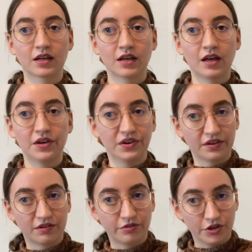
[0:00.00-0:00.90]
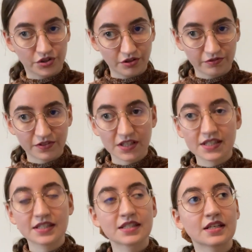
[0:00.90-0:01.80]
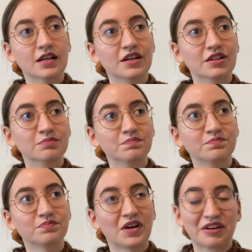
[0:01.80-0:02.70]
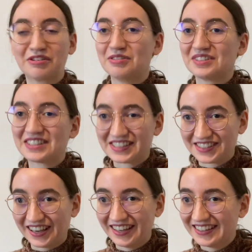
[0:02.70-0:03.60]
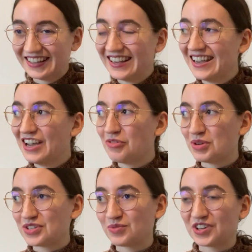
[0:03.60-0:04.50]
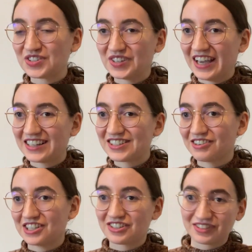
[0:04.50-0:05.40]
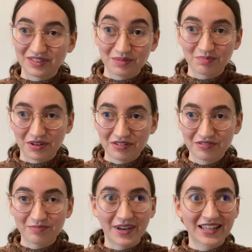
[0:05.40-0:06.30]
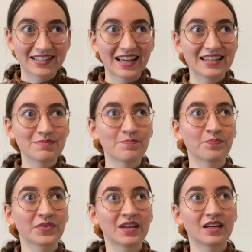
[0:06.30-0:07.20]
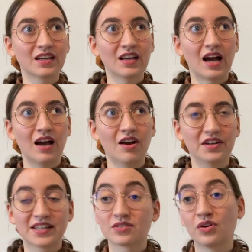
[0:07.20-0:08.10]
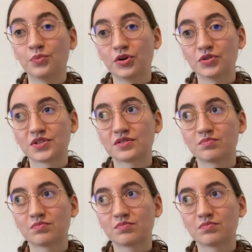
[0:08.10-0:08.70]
another version of this. I couldn't decide which one to get, so I just got both back then. It's almost